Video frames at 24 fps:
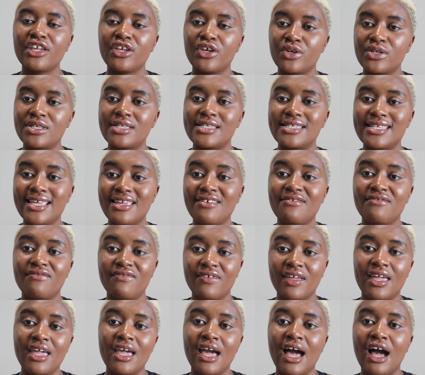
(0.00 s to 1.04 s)
your
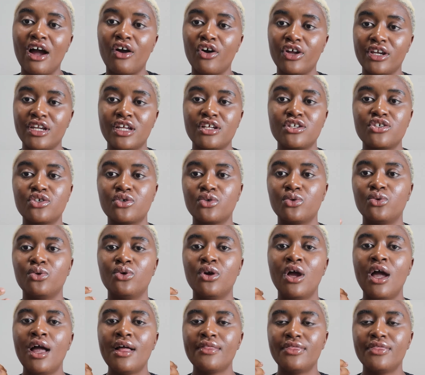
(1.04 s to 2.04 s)
CV according to